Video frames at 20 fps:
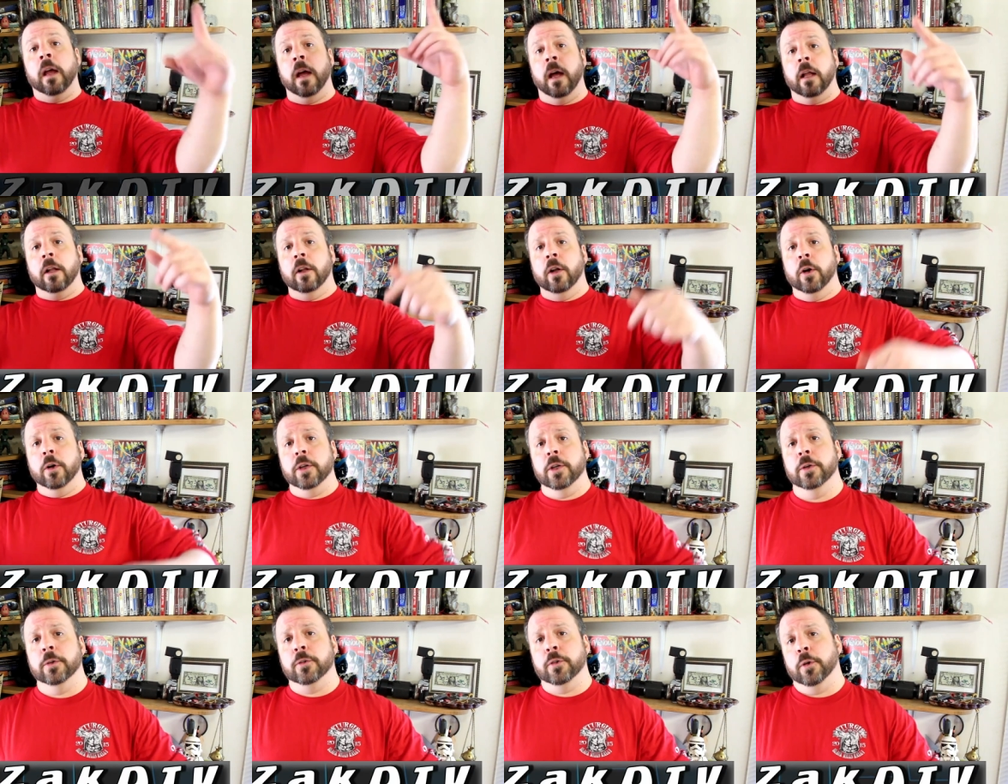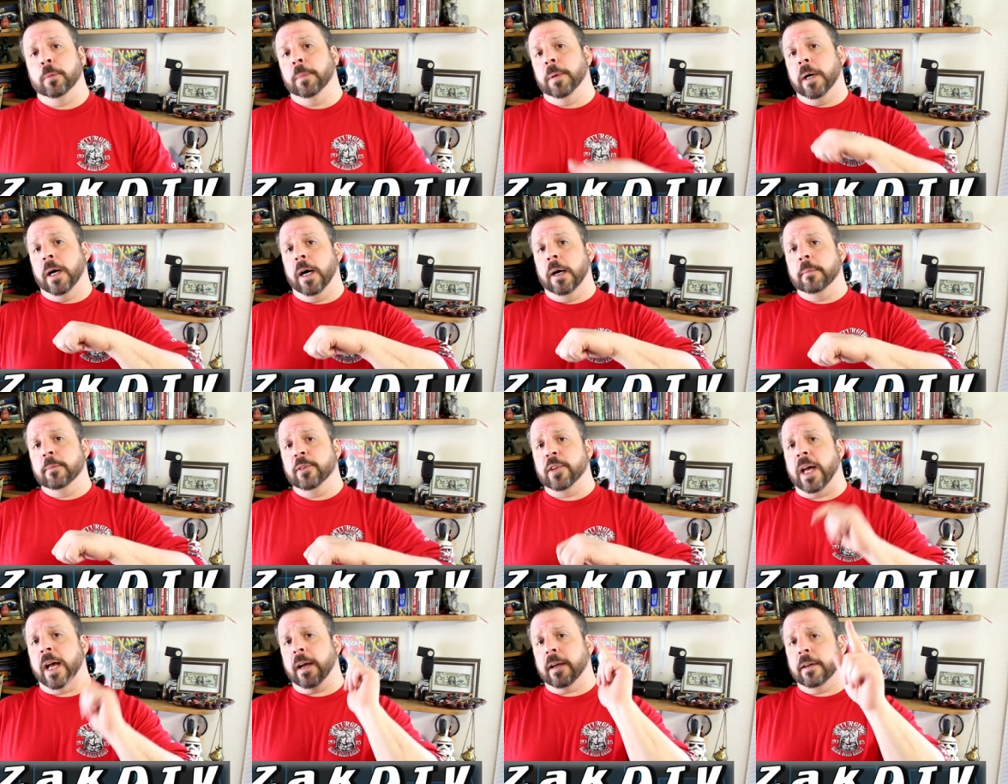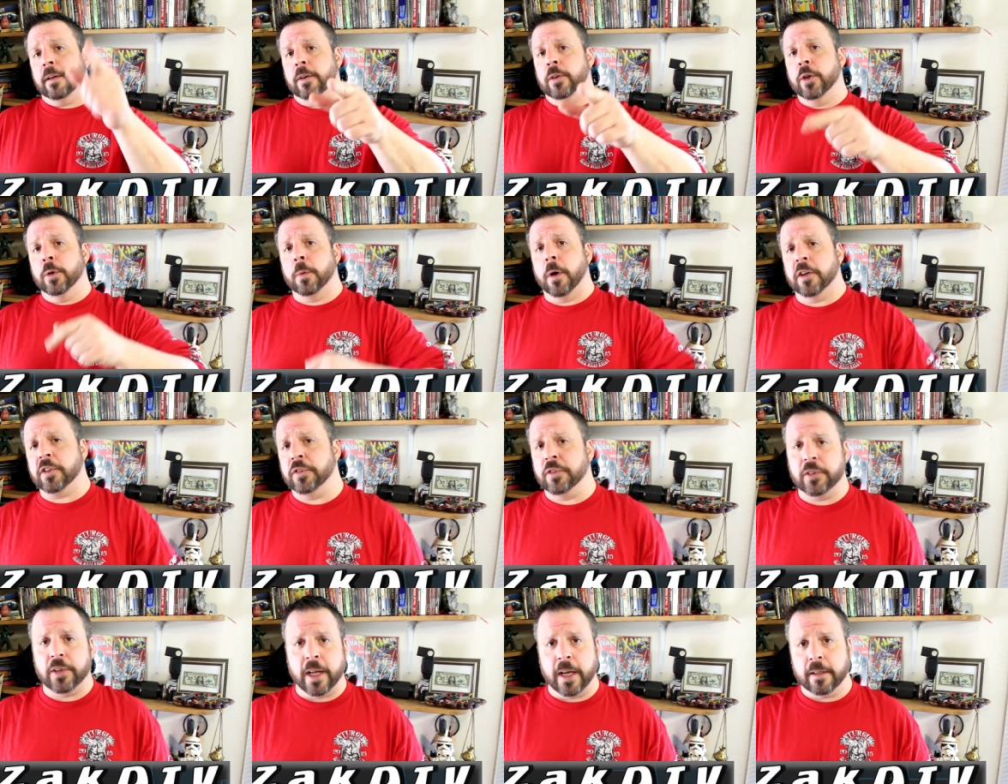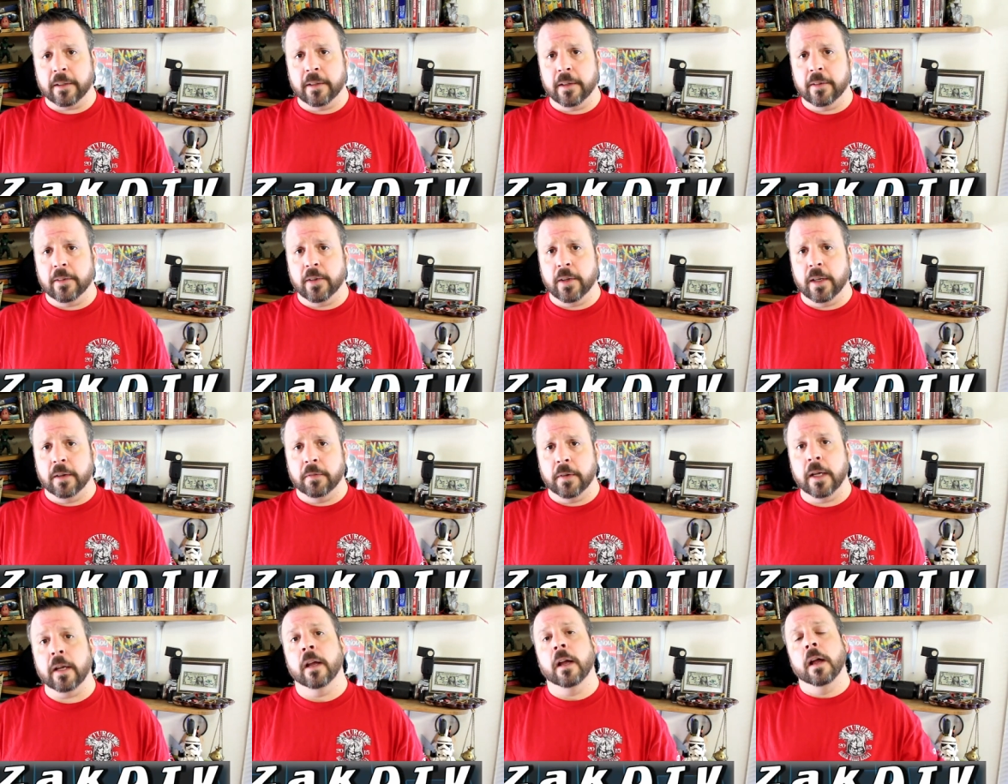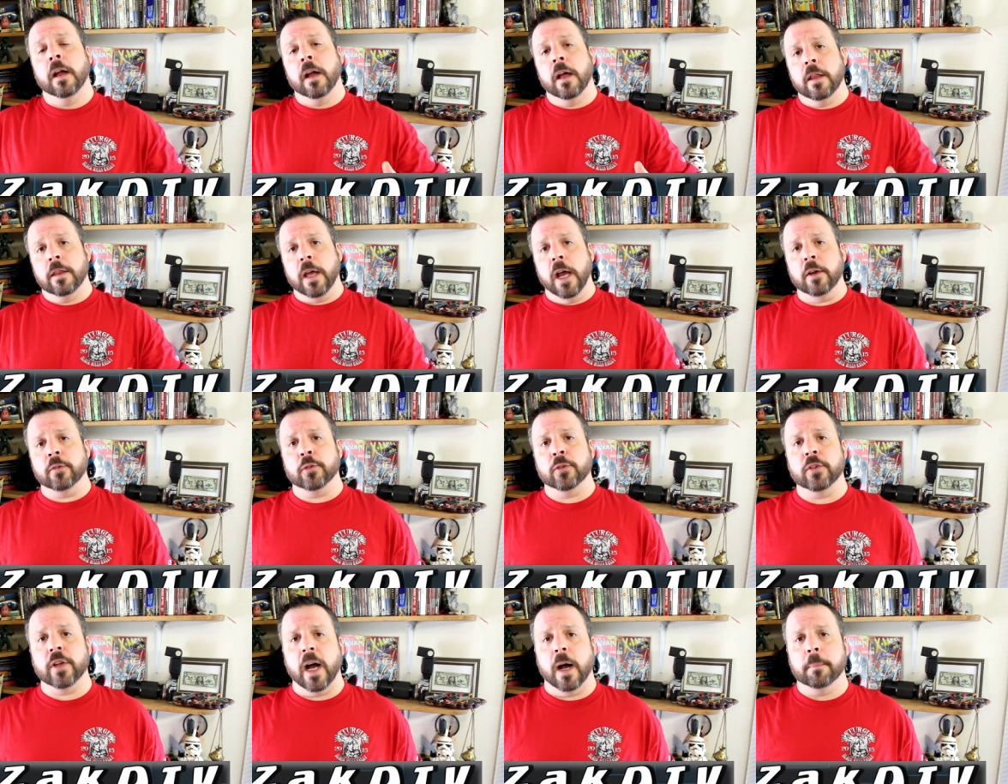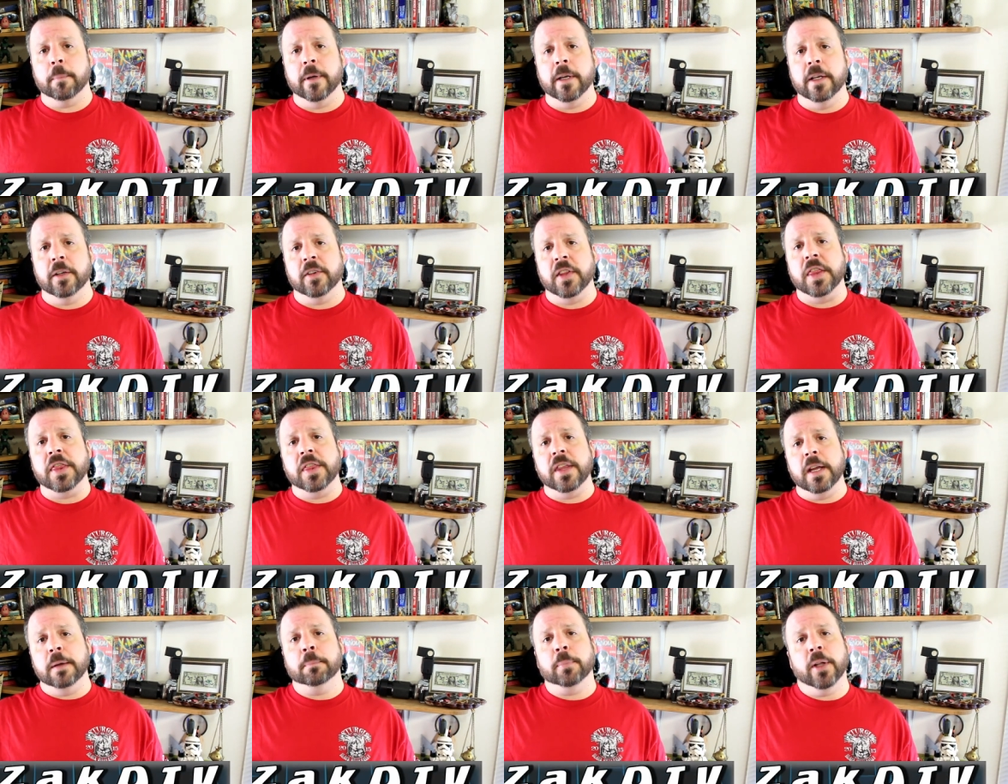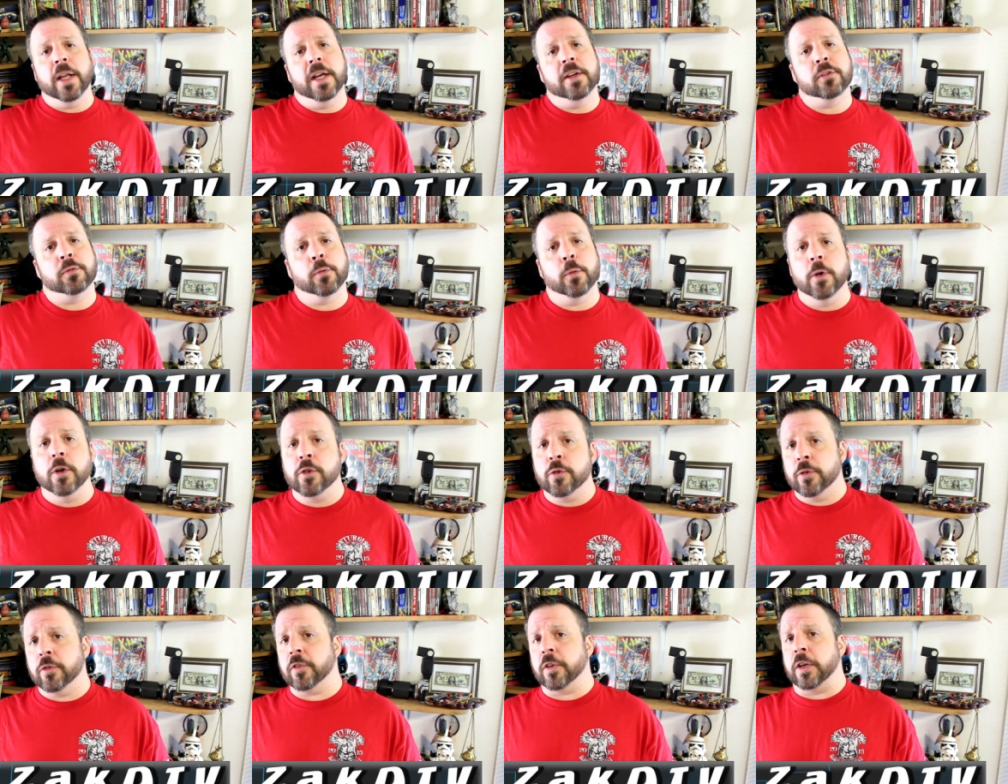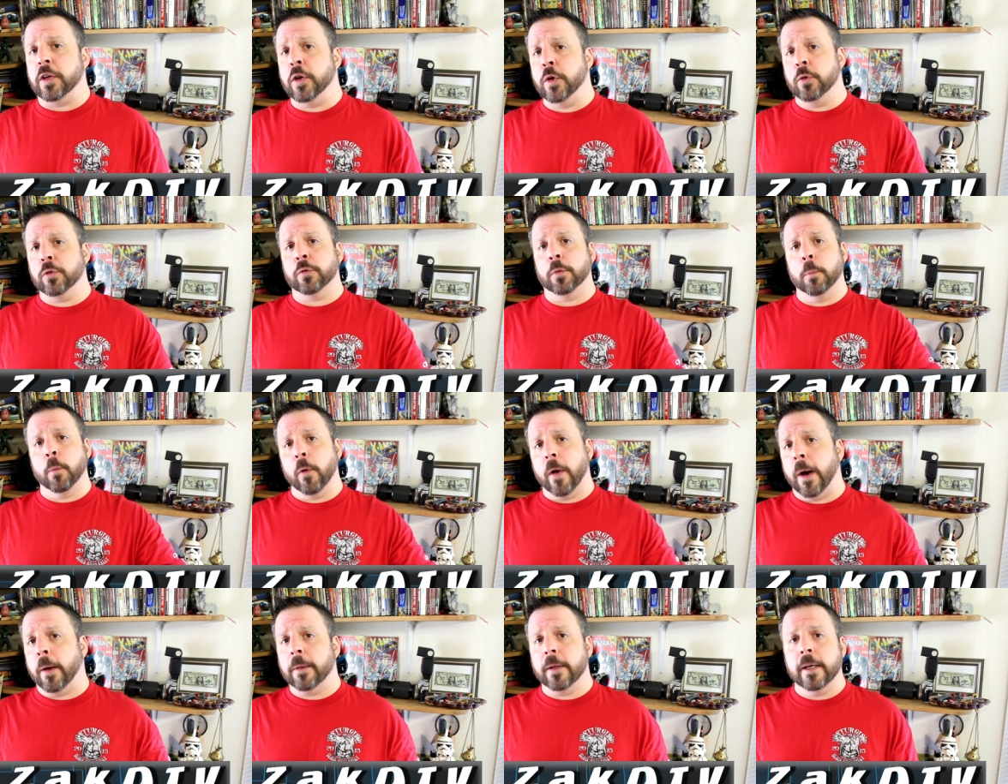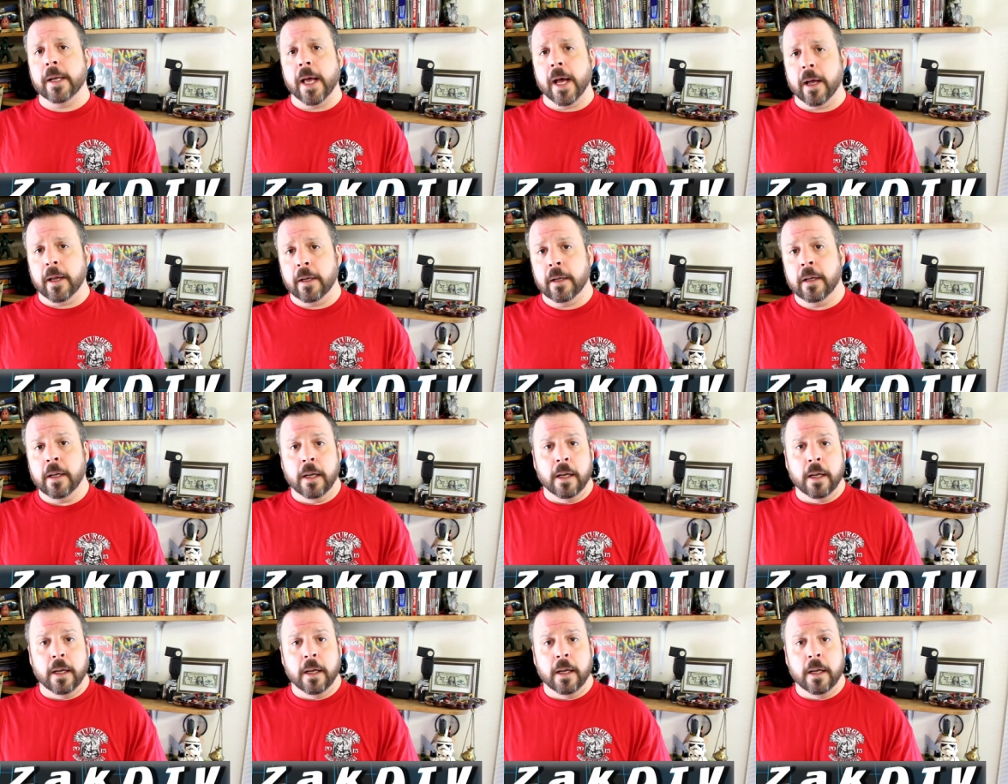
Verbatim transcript: Hello YouTube, I'm Zach, you're watching Zach D T V. Thanks for stopping in to the place for interesting news from around the net.